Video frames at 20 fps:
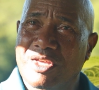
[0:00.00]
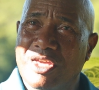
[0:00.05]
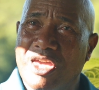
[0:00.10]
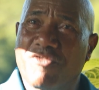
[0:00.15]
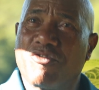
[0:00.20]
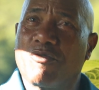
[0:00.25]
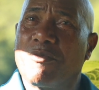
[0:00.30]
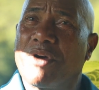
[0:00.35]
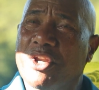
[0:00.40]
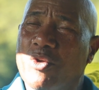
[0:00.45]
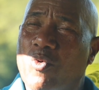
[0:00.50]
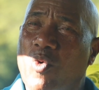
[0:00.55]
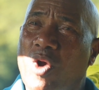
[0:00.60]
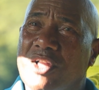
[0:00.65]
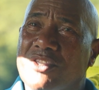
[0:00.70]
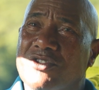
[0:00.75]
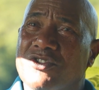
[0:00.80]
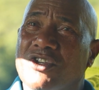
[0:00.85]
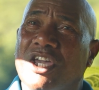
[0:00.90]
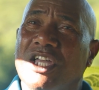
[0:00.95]
Everybody
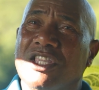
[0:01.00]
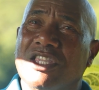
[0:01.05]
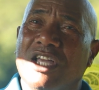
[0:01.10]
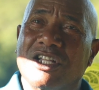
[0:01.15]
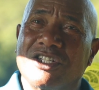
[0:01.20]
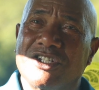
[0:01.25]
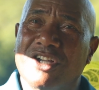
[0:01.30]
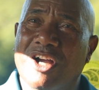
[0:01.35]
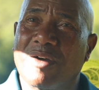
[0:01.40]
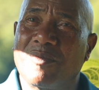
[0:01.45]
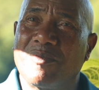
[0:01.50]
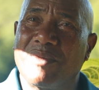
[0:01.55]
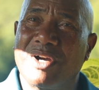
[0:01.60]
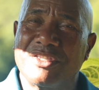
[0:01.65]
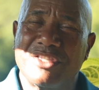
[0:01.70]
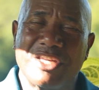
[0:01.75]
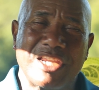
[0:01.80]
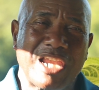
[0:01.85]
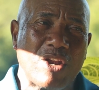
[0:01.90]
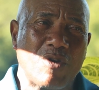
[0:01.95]
wants to get a job.
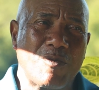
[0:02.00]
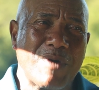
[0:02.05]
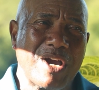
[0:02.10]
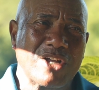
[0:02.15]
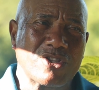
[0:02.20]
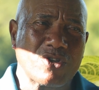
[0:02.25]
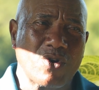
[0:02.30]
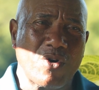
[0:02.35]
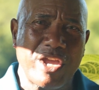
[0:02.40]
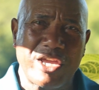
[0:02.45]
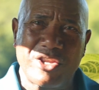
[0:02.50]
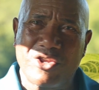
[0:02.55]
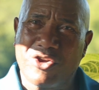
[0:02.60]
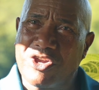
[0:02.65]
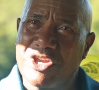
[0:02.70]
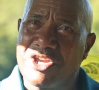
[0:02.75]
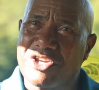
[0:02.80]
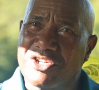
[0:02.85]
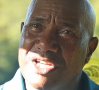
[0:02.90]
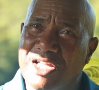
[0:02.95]
And then I look back at our
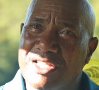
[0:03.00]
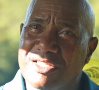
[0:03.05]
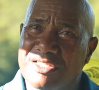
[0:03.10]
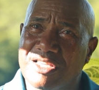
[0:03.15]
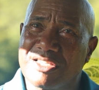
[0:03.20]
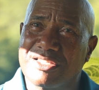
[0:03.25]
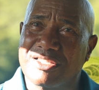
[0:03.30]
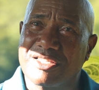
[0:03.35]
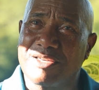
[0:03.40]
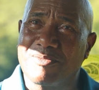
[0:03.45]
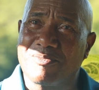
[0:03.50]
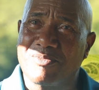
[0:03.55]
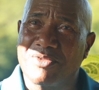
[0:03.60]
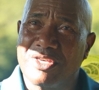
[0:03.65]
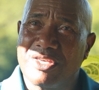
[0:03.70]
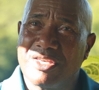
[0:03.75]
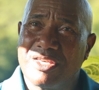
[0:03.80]
education system.